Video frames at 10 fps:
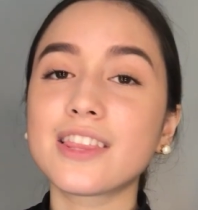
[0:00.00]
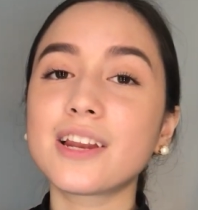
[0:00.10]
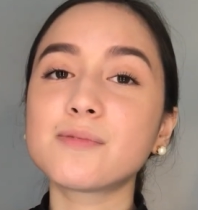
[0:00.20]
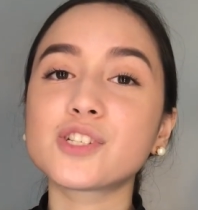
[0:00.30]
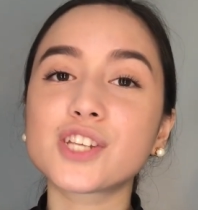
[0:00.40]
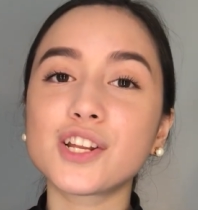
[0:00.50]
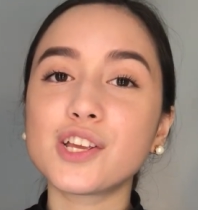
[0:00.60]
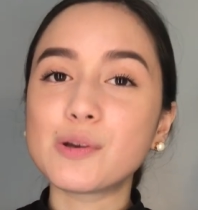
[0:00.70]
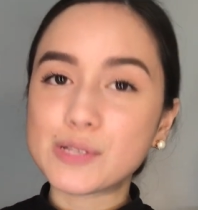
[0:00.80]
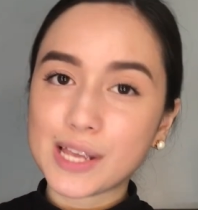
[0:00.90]
Then I'm just
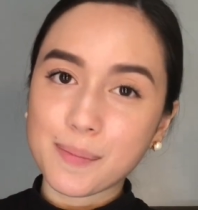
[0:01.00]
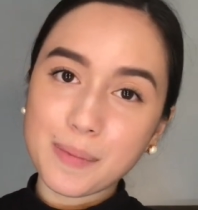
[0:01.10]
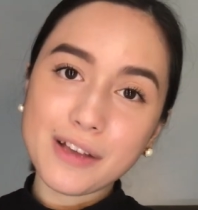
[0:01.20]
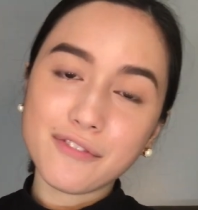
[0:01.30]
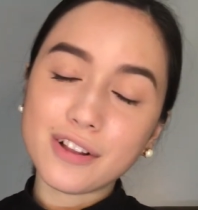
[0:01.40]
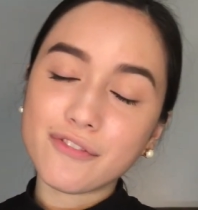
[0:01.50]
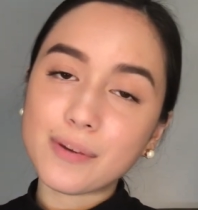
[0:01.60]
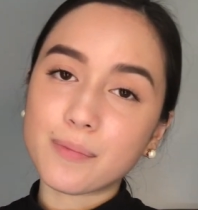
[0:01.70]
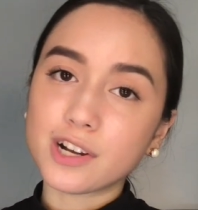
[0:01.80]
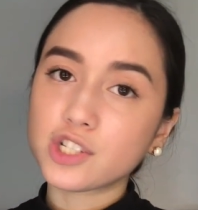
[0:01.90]
gonna use a big
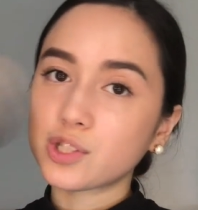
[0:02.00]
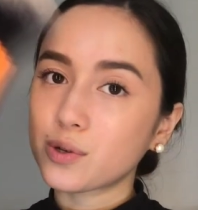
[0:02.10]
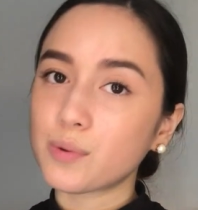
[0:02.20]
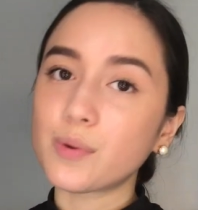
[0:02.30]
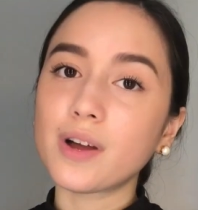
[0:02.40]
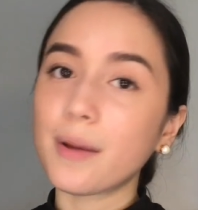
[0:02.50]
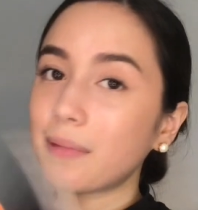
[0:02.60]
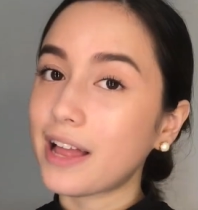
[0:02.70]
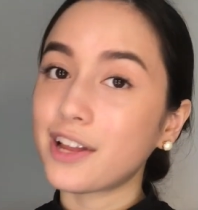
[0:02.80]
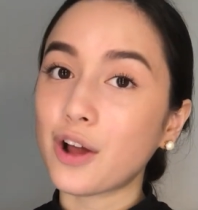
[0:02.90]
fluffy brush to
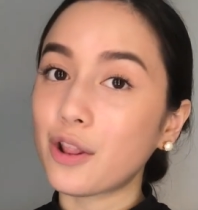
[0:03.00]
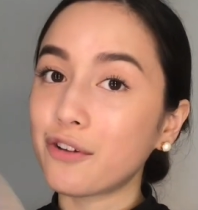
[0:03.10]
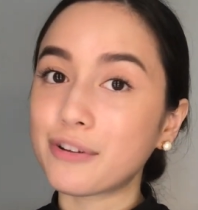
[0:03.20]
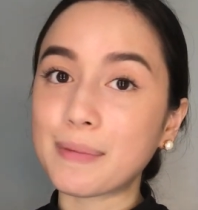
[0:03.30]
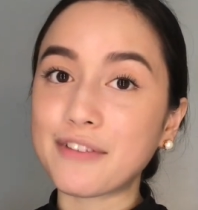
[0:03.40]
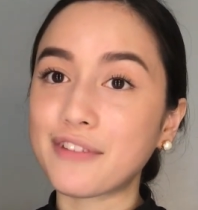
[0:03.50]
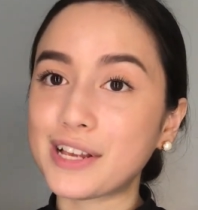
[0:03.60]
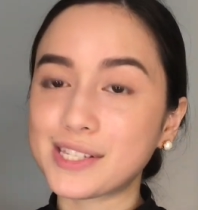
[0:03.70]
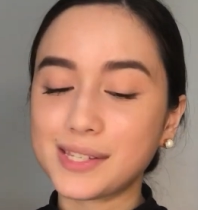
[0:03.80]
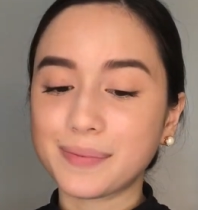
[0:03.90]
apply it all over my
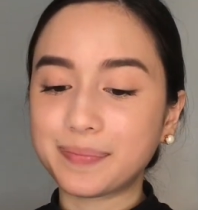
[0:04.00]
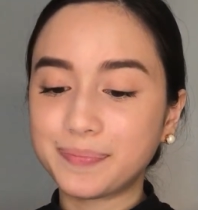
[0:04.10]
face.